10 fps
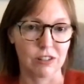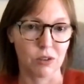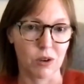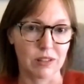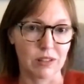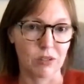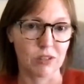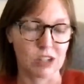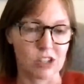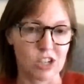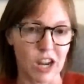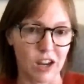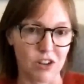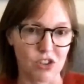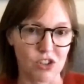So as those things
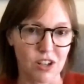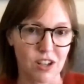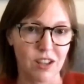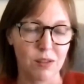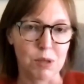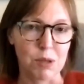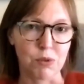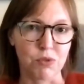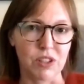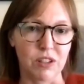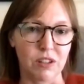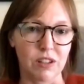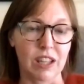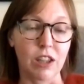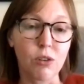change, people feel
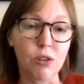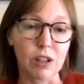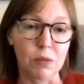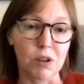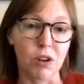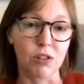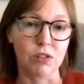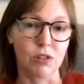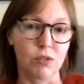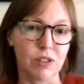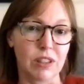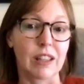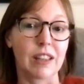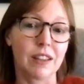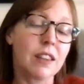included, but also feel
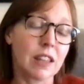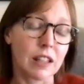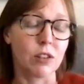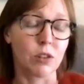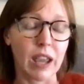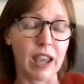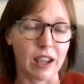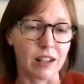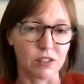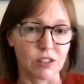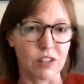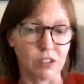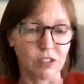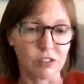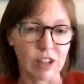like that's okay. And there's an
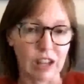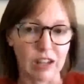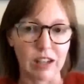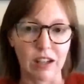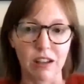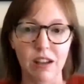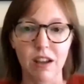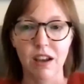understanding.